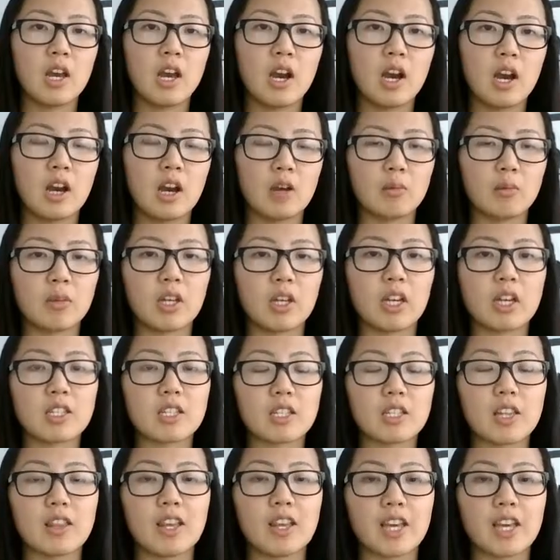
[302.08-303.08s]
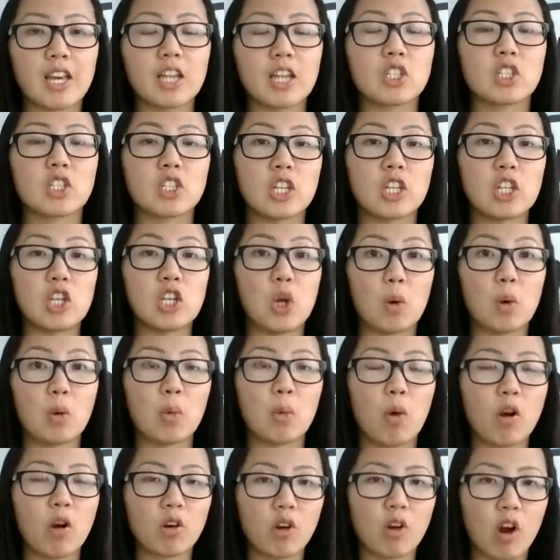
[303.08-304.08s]
like I said, they can't say no and
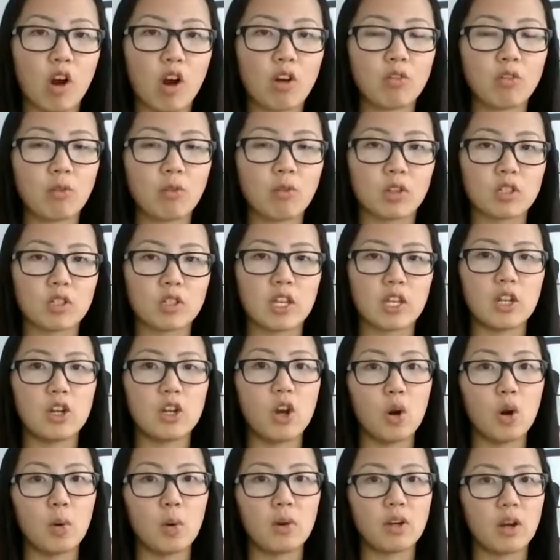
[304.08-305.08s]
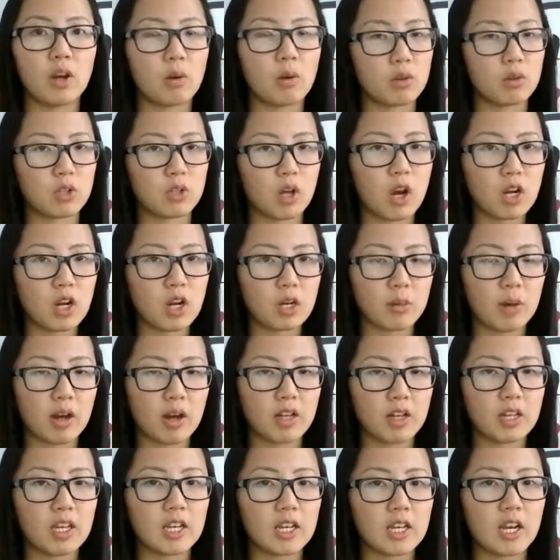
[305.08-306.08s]
walk off or say no and not talk about
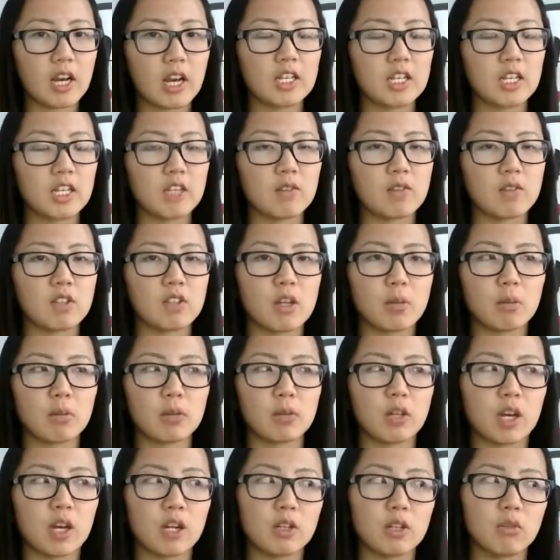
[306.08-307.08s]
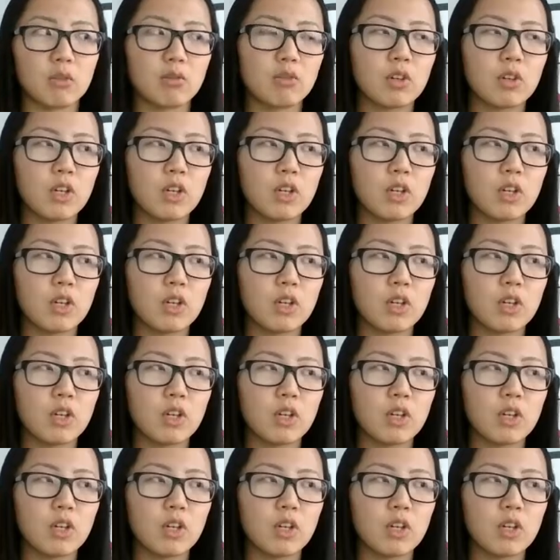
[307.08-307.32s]
it. It kind of gives them a kind of